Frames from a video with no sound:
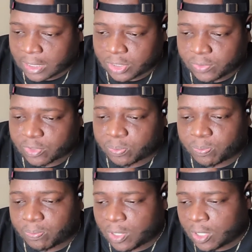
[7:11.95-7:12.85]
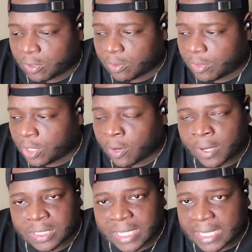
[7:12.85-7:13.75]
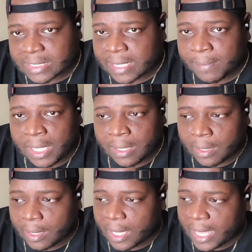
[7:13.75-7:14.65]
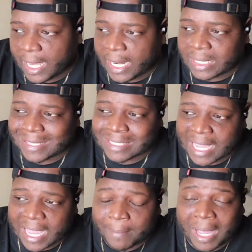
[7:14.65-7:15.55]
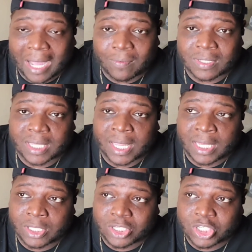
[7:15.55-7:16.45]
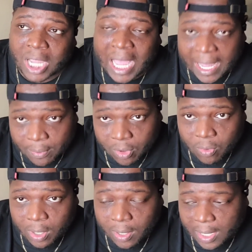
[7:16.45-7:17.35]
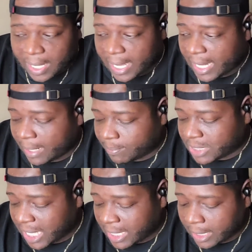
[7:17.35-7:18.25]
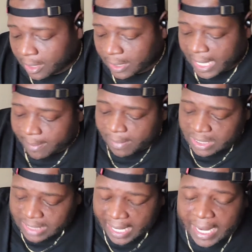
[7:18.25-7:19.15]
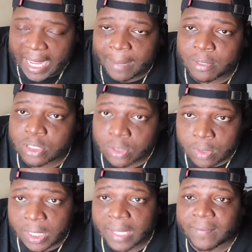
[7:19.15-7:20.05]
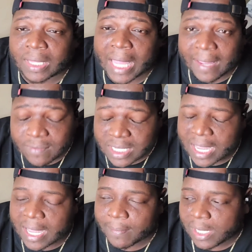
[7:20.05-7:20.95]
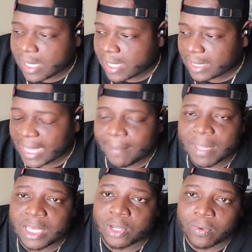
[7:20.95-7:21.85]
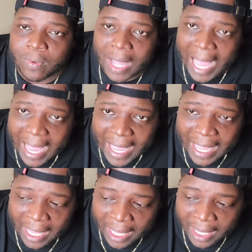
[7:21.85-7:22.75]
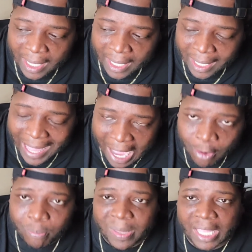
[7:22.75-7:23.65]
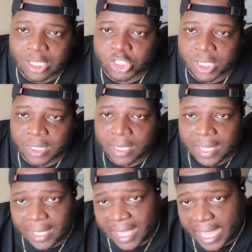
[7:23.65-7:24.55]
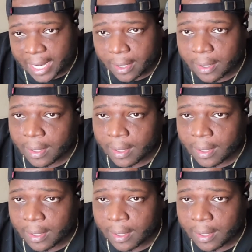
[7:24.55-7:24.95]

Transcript: She was, you know, urine testing me. And at the time, I was in Job Corps. And I'm telling her, like, Miss, I got an opportunity of a lifetime. Let me do outpatient care